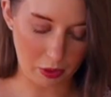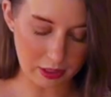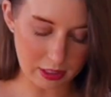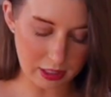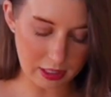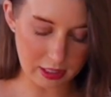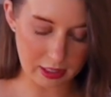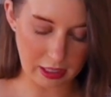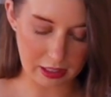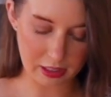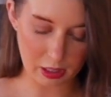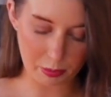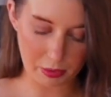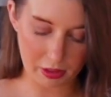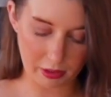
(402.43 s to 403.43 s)
once this sets
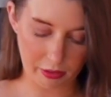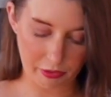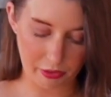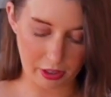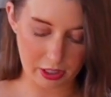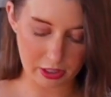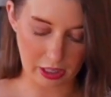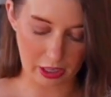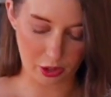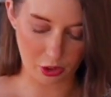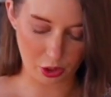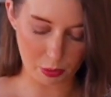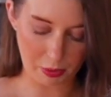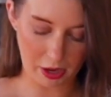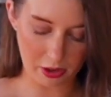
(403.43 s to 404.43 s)
up in the fridge, that
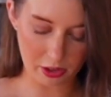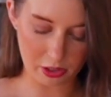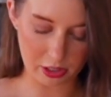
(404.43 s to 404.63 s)
cocoa powder